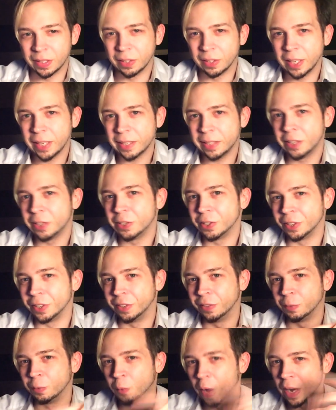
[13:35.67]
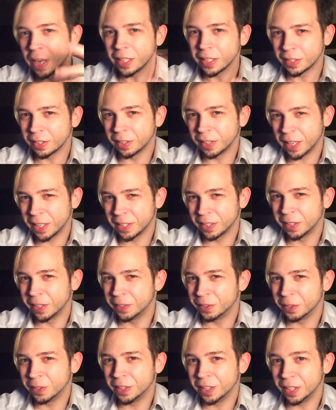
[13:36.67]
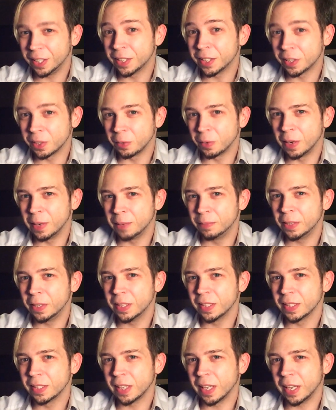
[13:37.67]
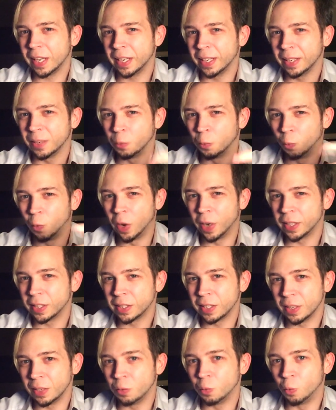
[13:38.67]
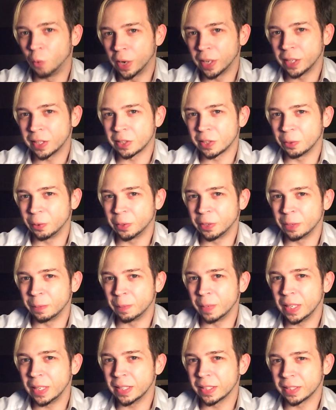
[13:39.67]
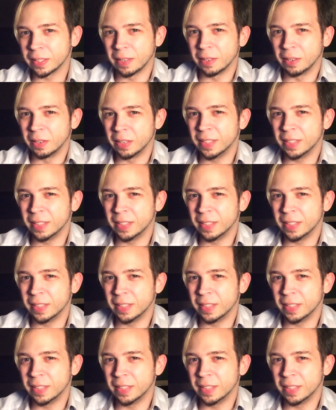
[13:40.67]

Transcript: The last dungeon, when it's the last dungeon, is so obvious, and what it's going to be is